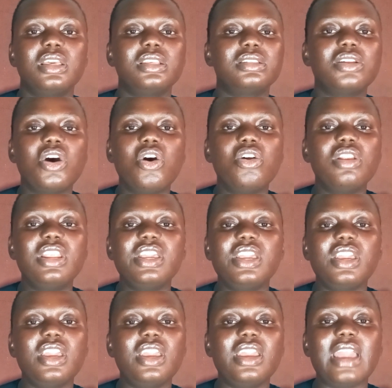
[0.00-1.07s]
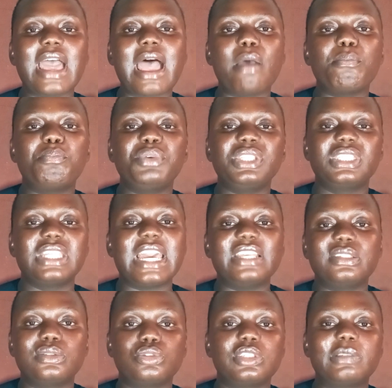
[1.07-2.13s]
It's not only armpits
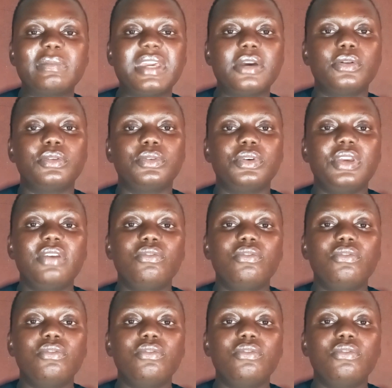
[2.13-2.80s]
that is to smell,